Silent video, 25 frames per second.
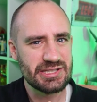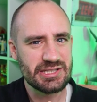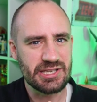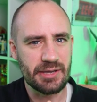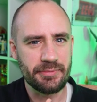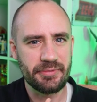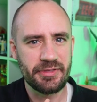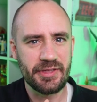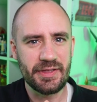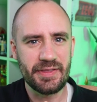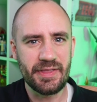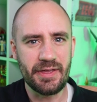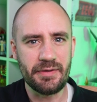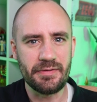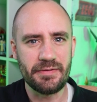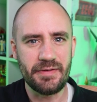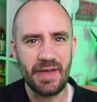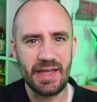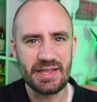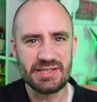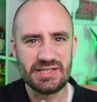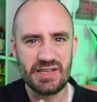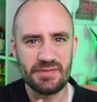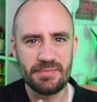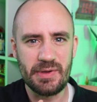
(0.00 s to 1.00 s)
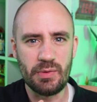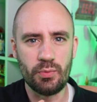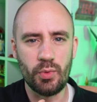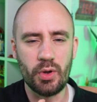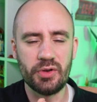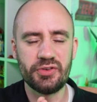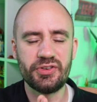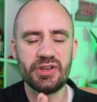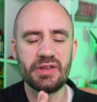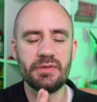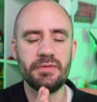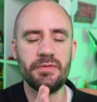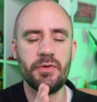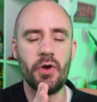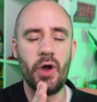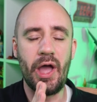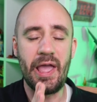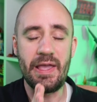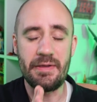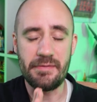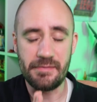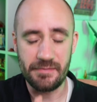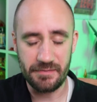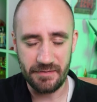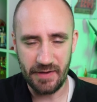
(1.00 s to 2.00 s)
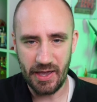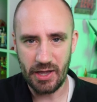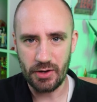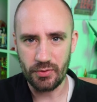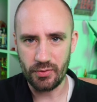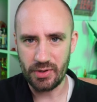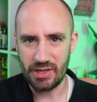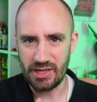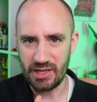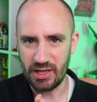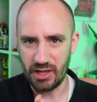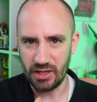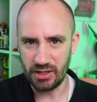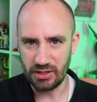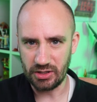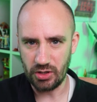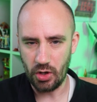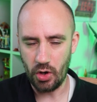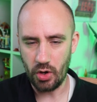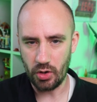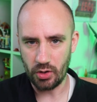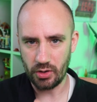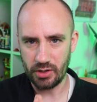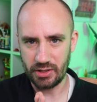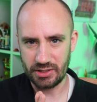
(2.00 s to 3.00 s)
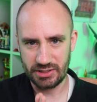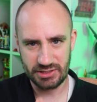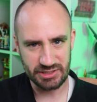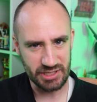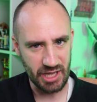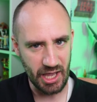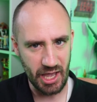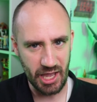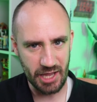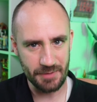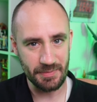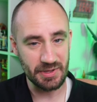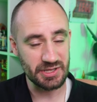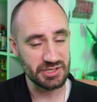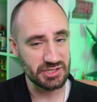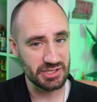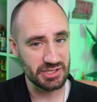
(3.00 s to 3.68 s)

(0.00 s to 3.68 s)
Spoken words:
something that fans have been wanting for a very long time, and